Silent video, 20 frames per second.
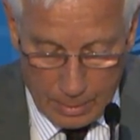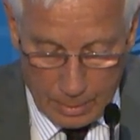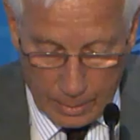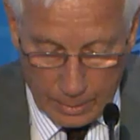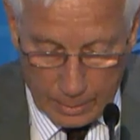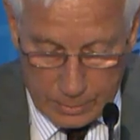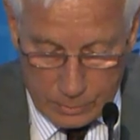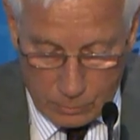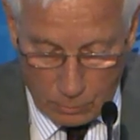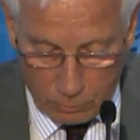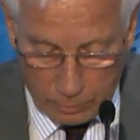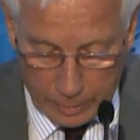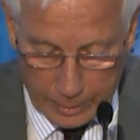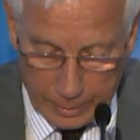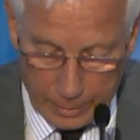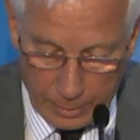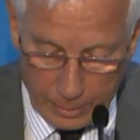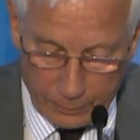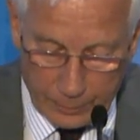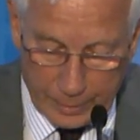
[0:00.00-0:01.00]
is
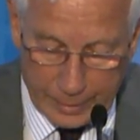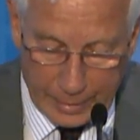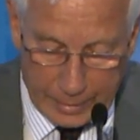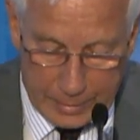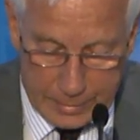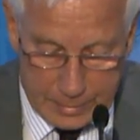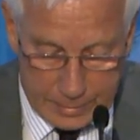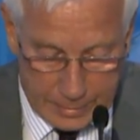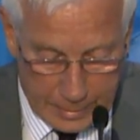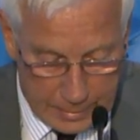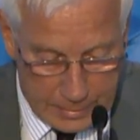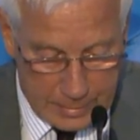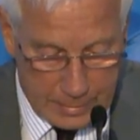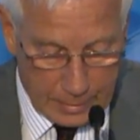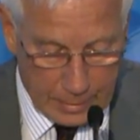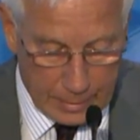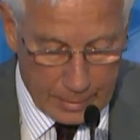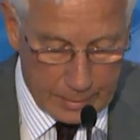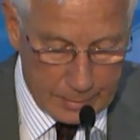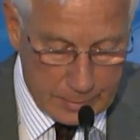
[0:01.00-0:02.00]
already the next test
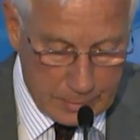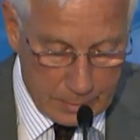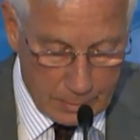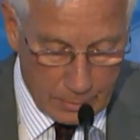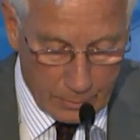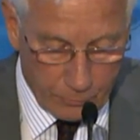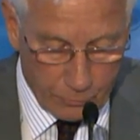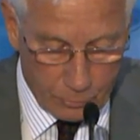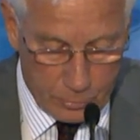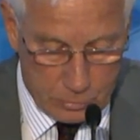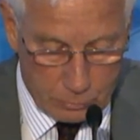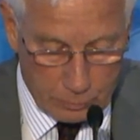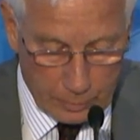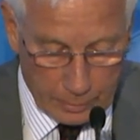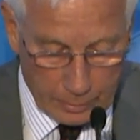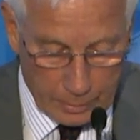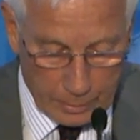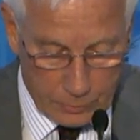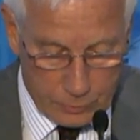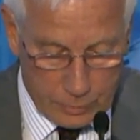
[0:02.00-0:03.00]
case for
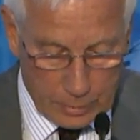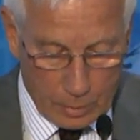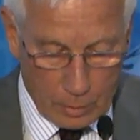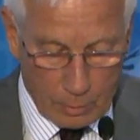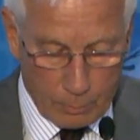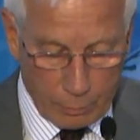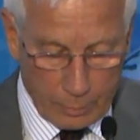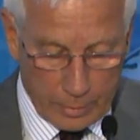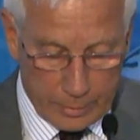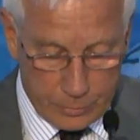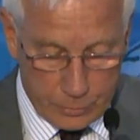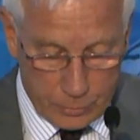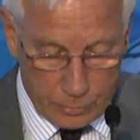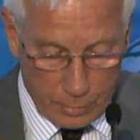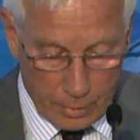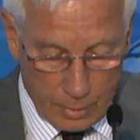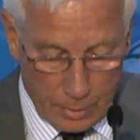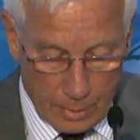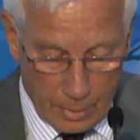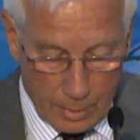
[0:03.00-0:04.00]
strategic cooperation
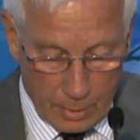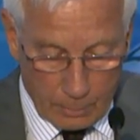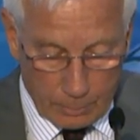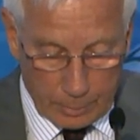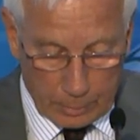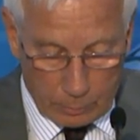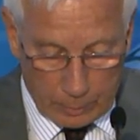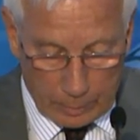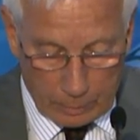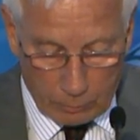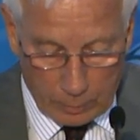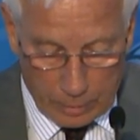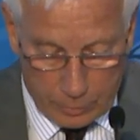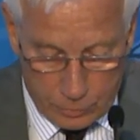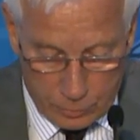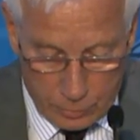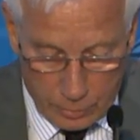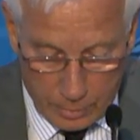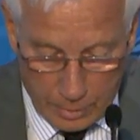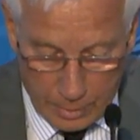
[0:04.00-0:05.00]
between
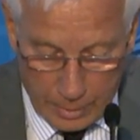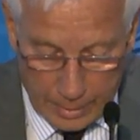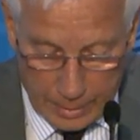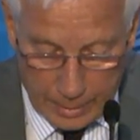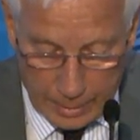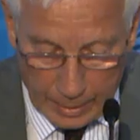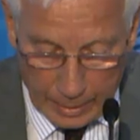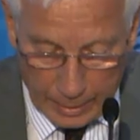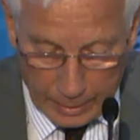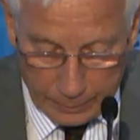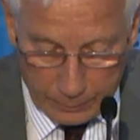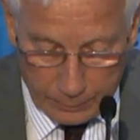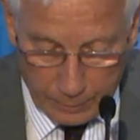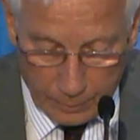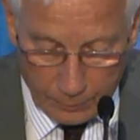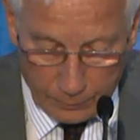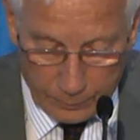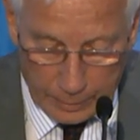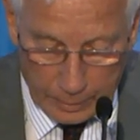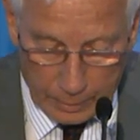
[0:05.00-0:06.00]
Russia and
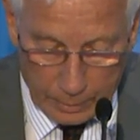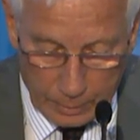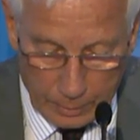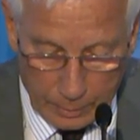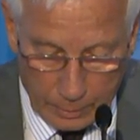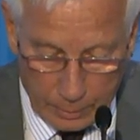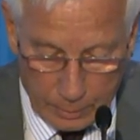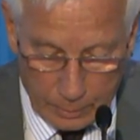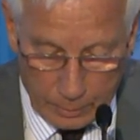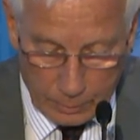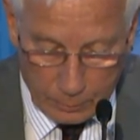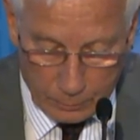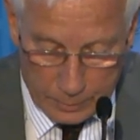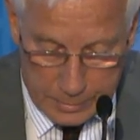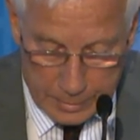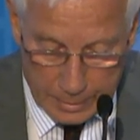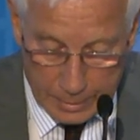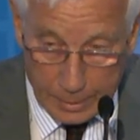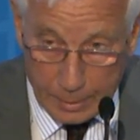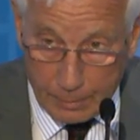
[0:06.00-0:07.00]
the
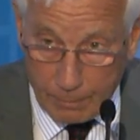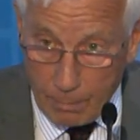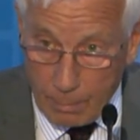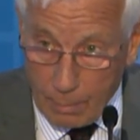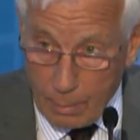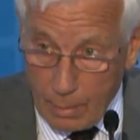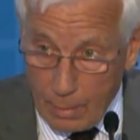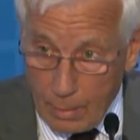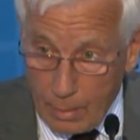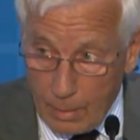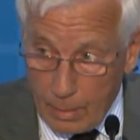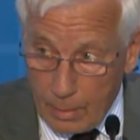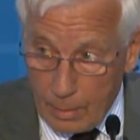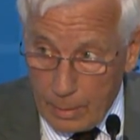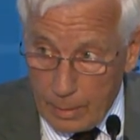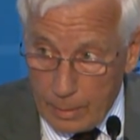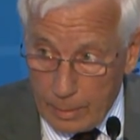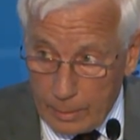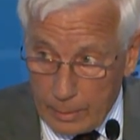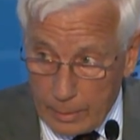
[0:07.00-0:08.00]
USA.
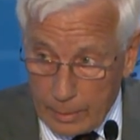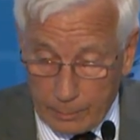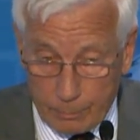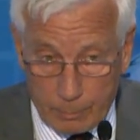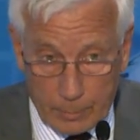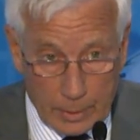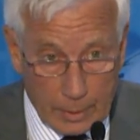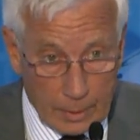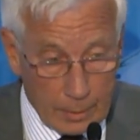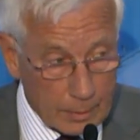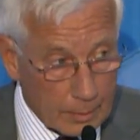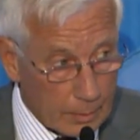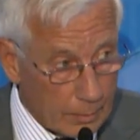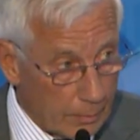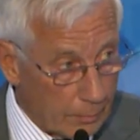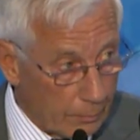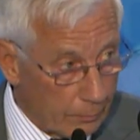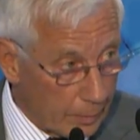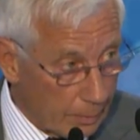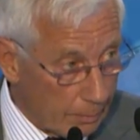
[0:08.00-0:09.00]
Let me
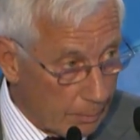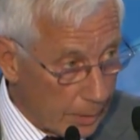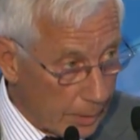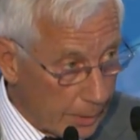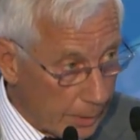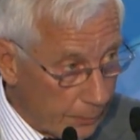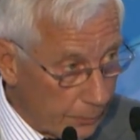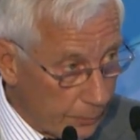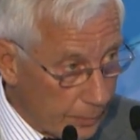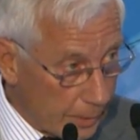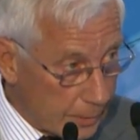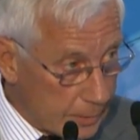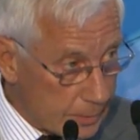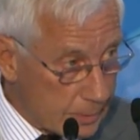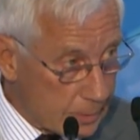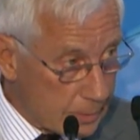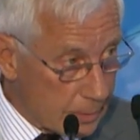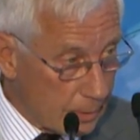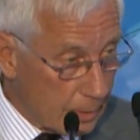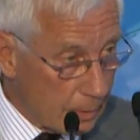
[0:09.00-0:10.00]
remind that
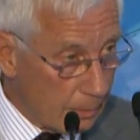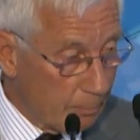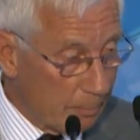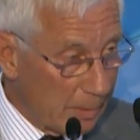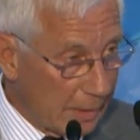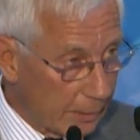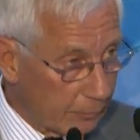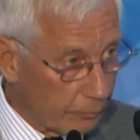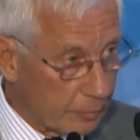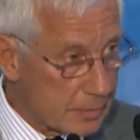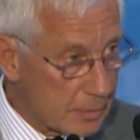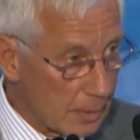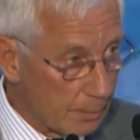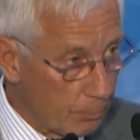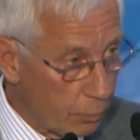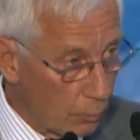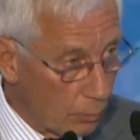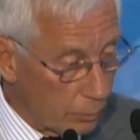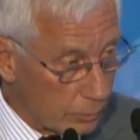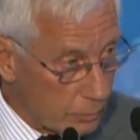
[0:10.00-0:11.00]
military
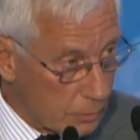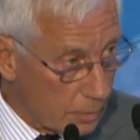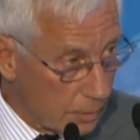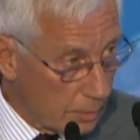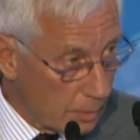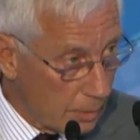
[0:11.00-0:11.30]
support